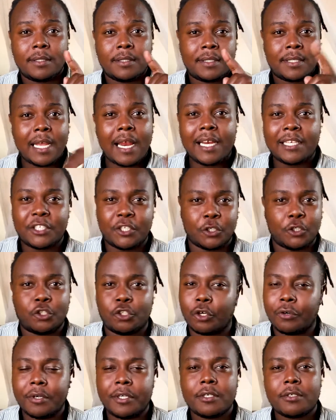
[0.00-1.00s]
tell us your
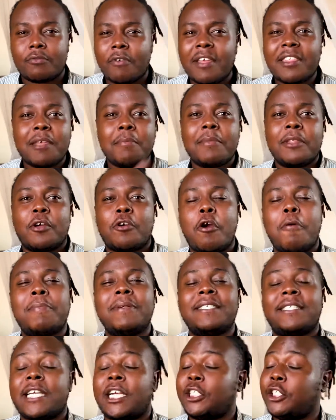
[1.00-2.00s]
stories write them in the
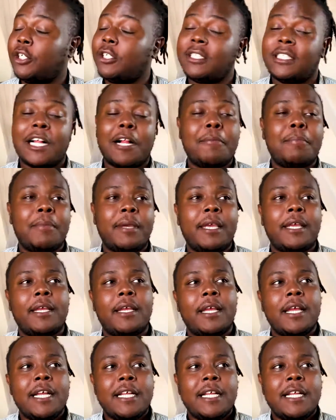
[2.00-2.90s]
comment section tell me